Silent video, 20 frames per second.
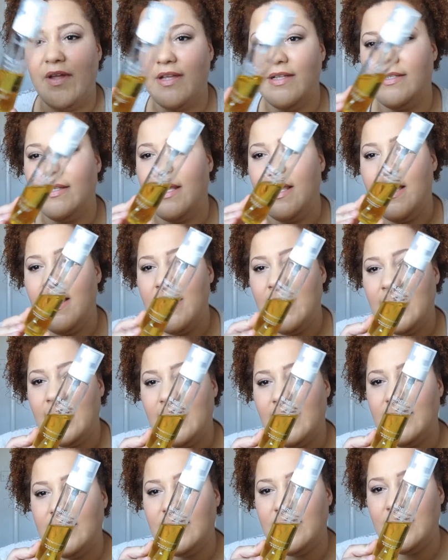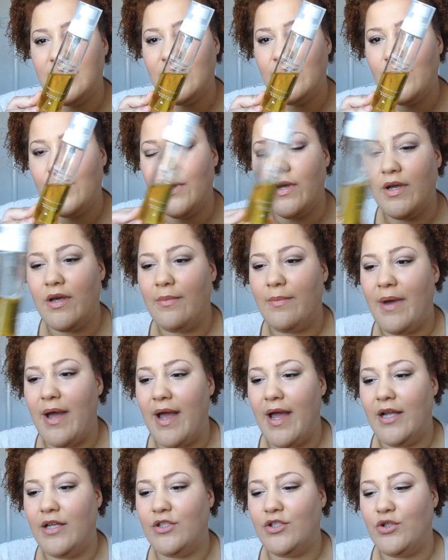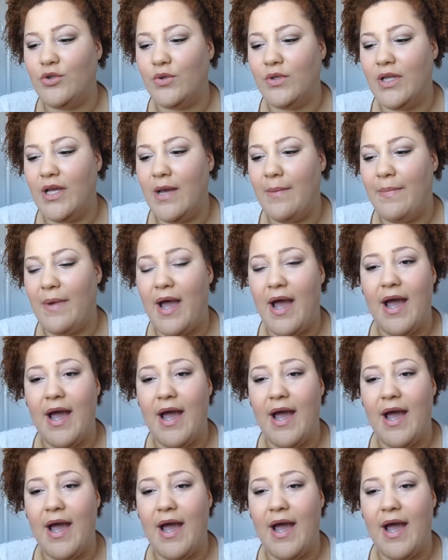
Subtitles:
Face Cleansing Oil by Julep.